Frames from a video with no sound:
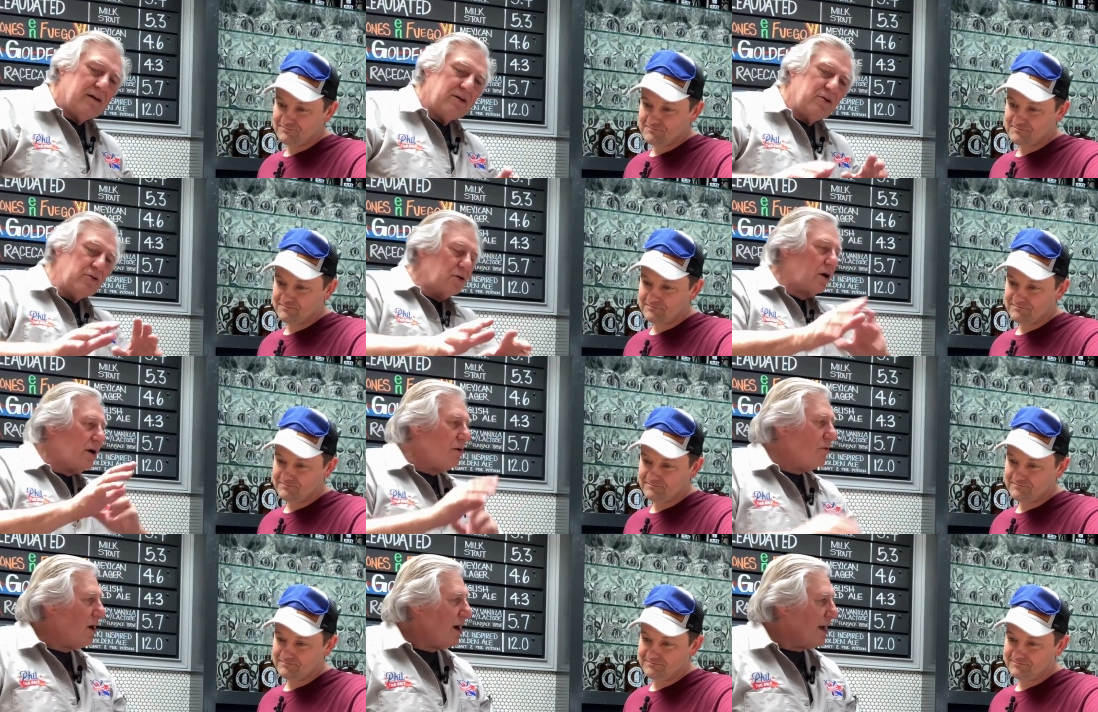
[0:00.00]
Speaker 1: you got
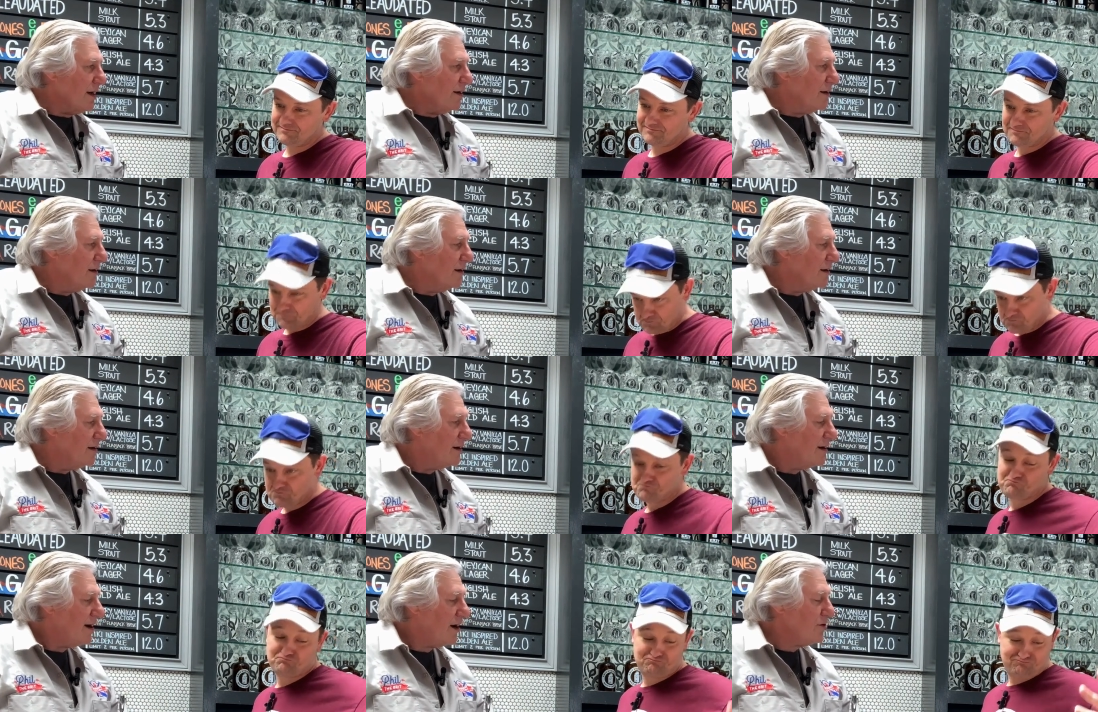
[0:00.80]
it right,
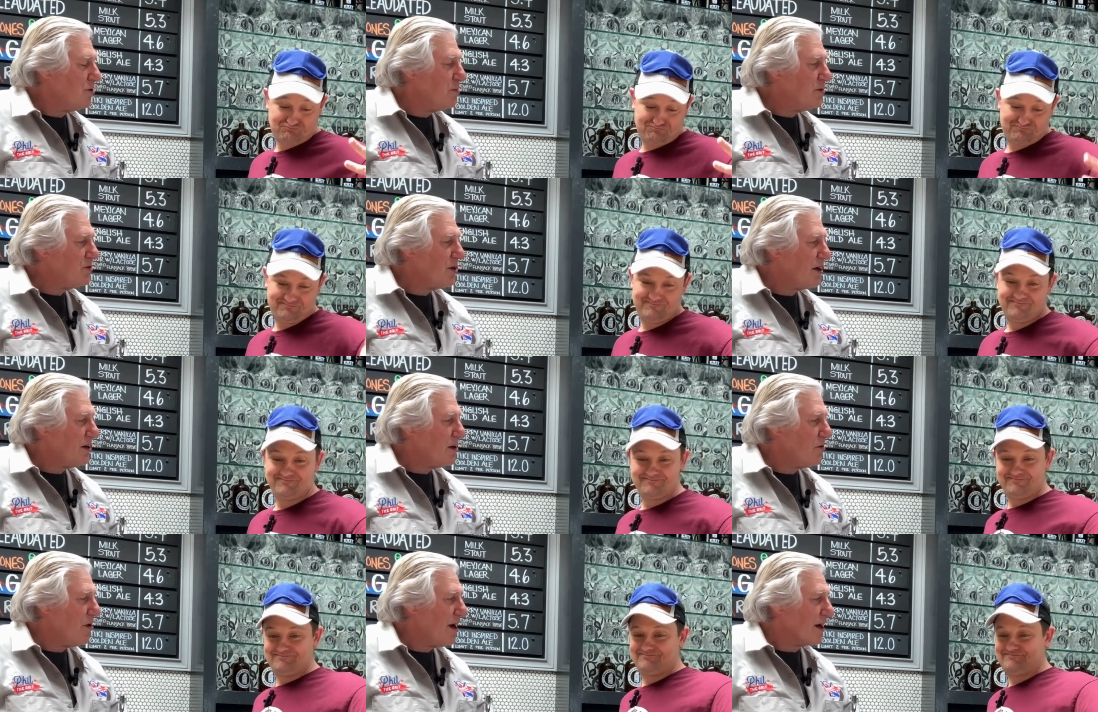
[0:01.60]
hundred
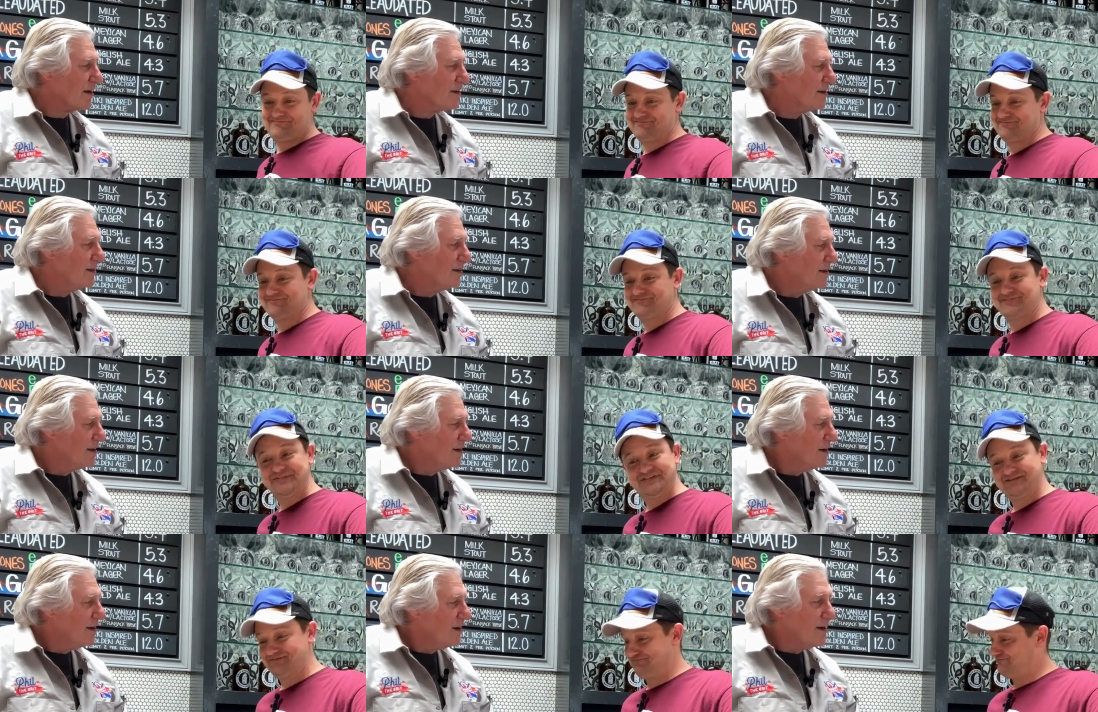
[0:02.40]
percent correct.
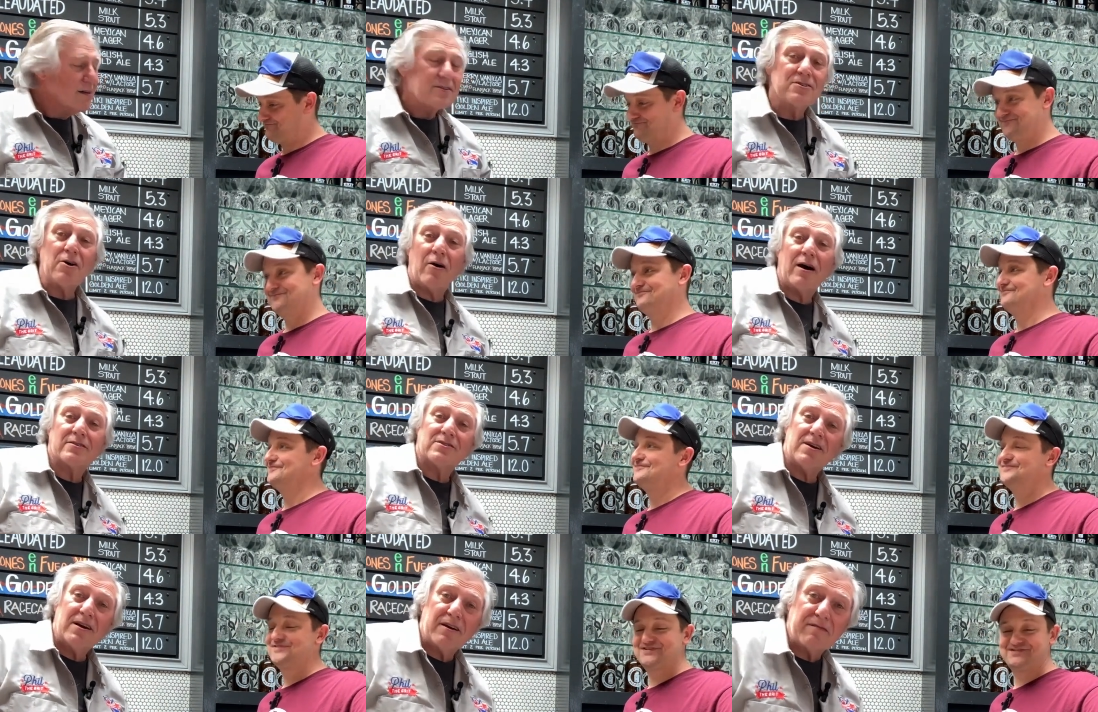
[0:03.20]
So I'll
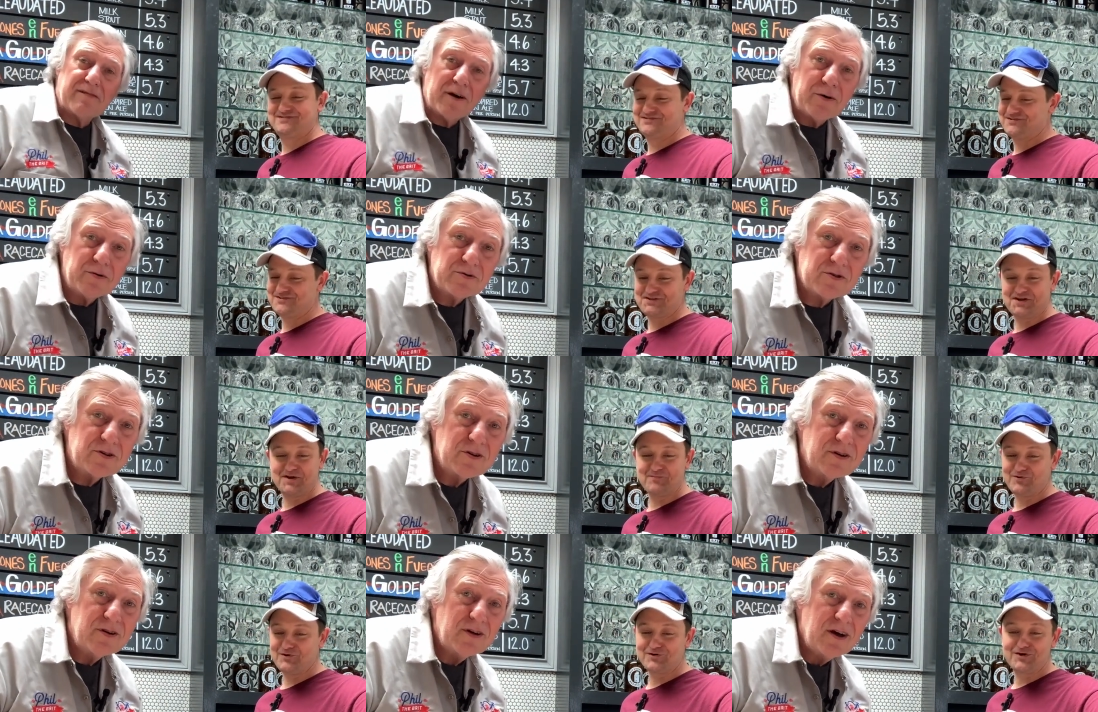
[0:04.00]
tell you, folks. It was like a
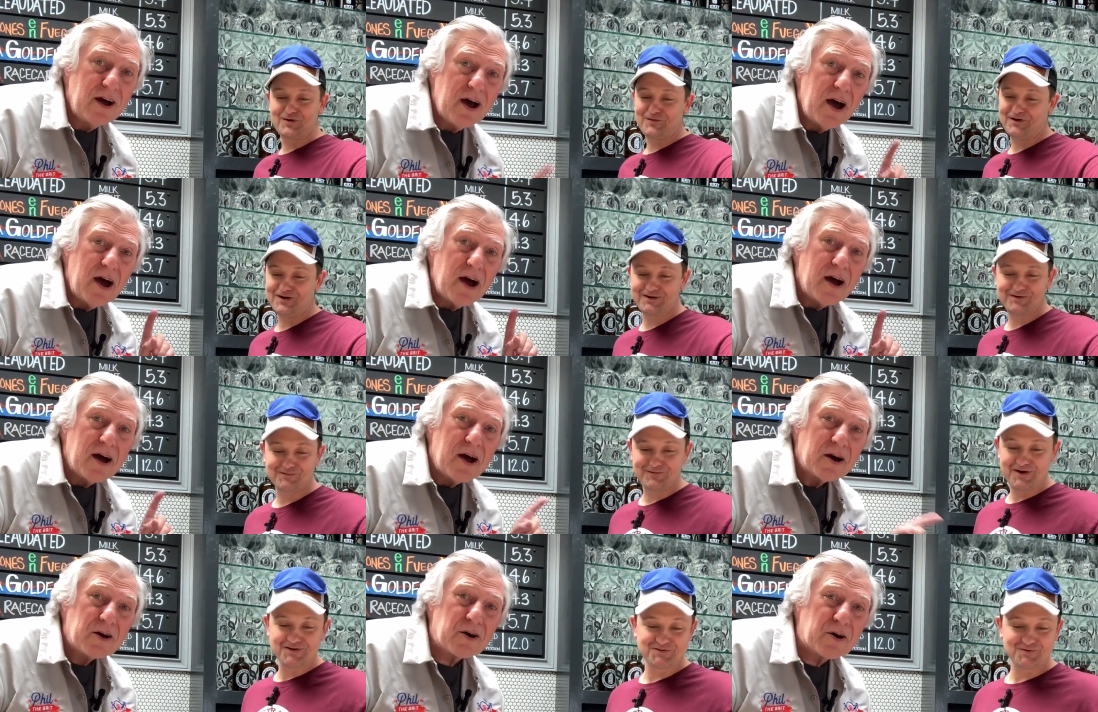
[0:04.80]
Speaker 2: broken clock,
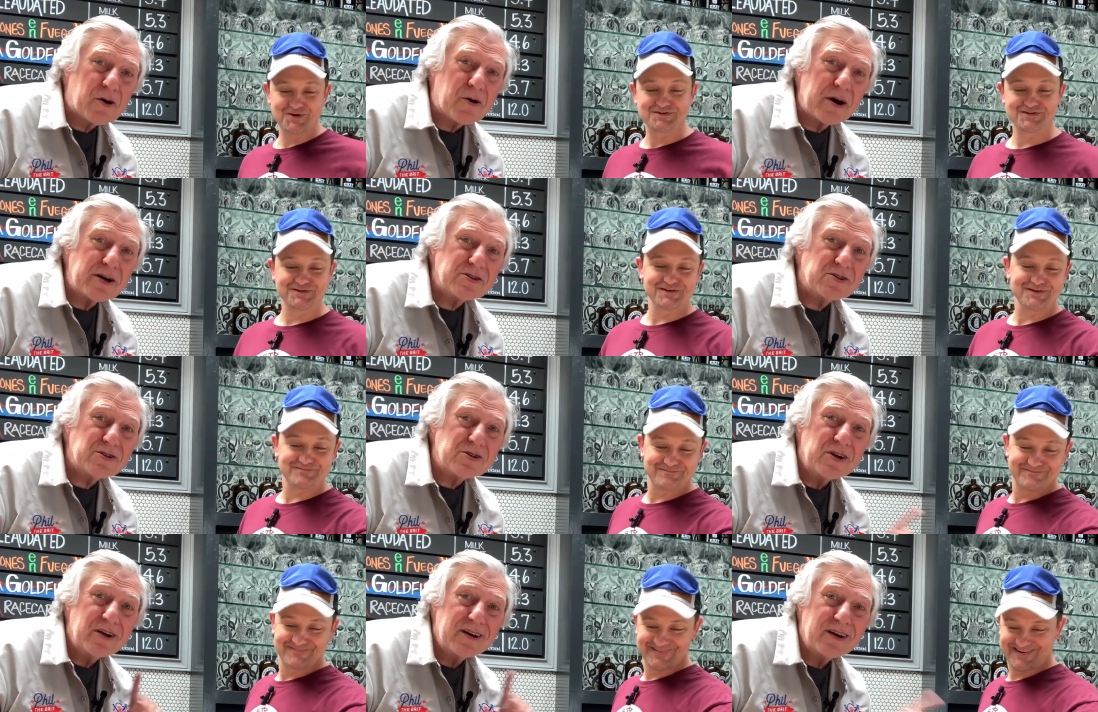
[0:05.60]
right? Chris,
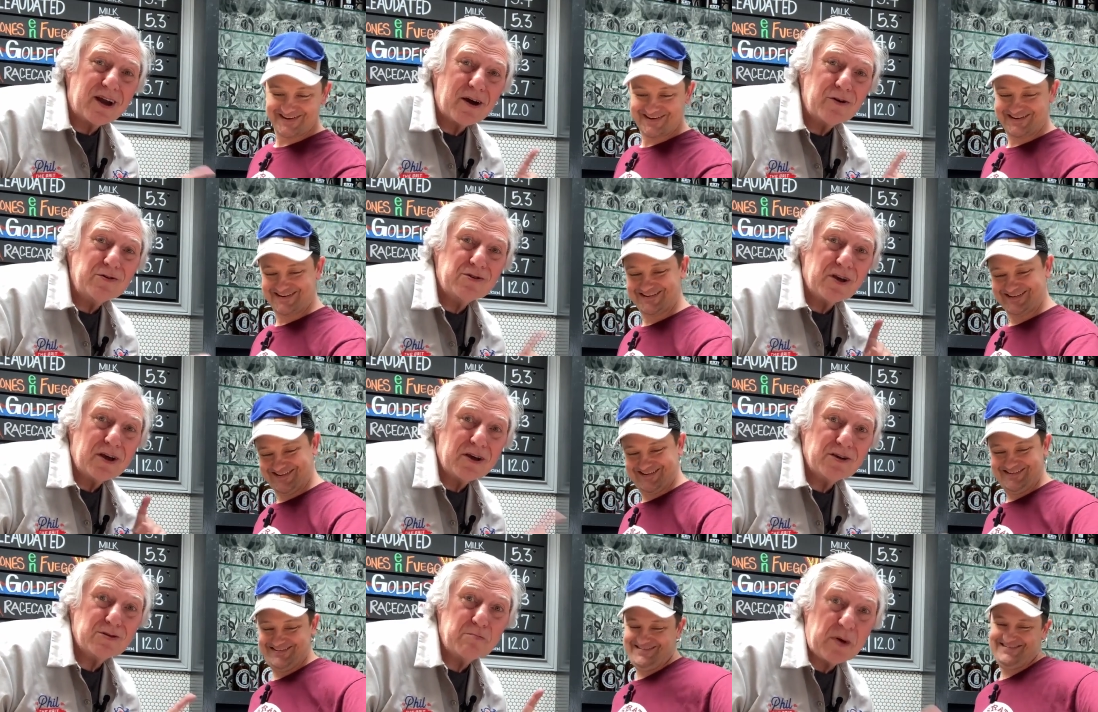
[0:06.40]
Speaker 1: Snow
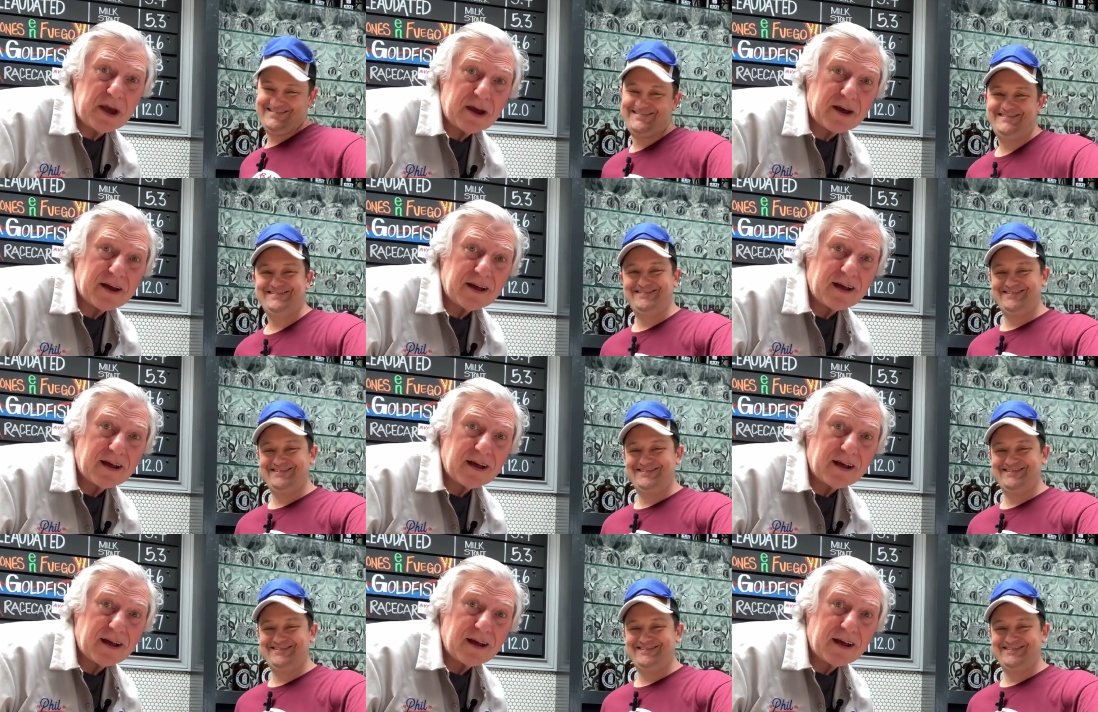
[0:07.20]
Here's Beer.